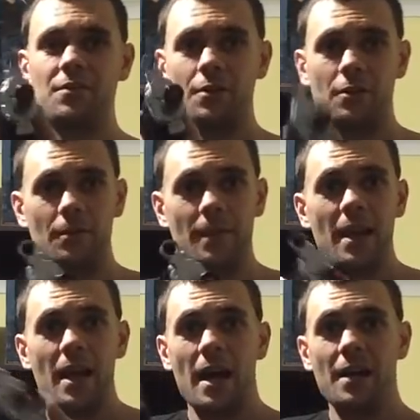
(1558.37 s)
So
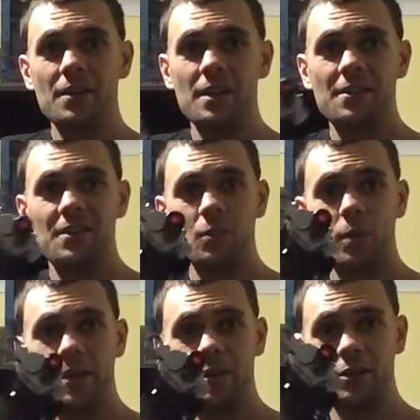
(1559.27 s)
underneath is a
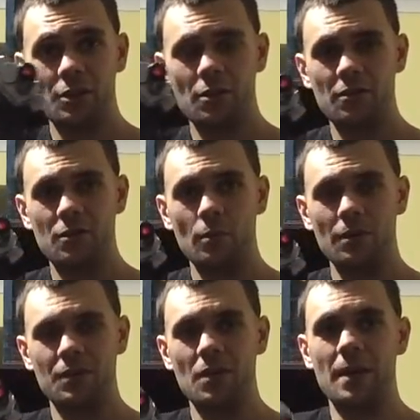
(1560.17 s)
way that I should go to all
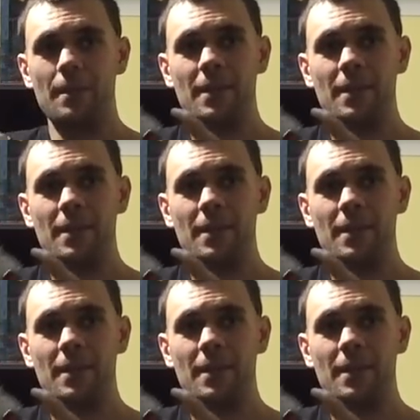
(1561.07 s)
the time.